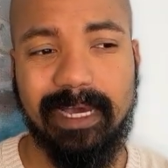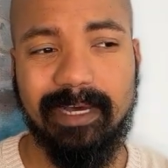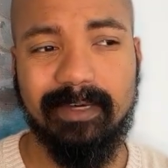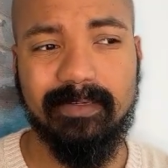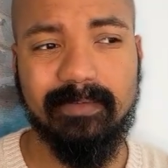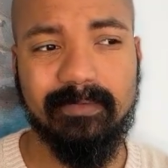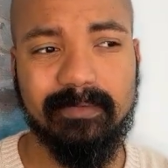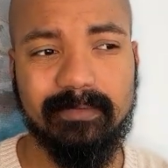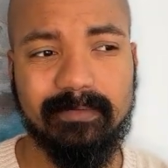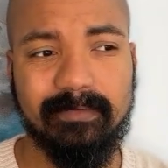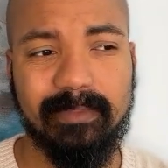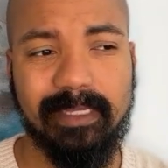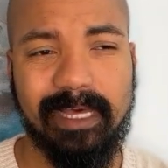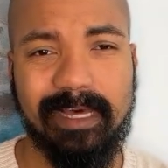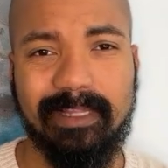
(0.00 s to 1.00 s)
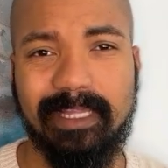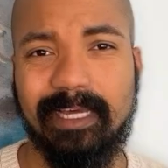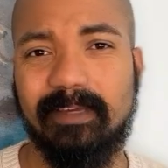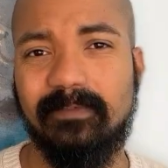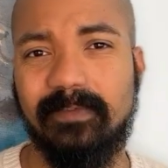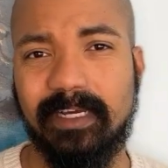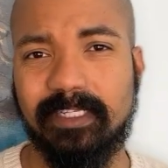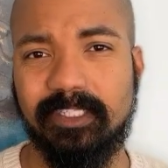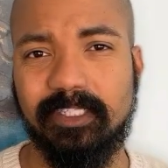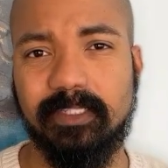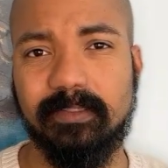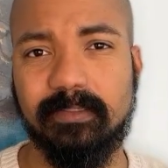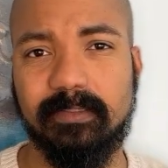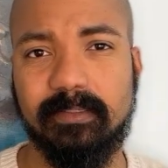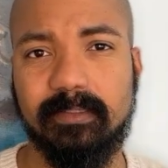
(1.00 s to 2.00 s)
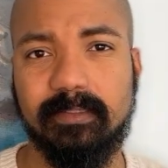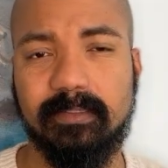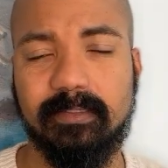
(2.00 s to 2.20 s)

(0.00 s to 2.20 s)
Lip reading: How how did that affect you?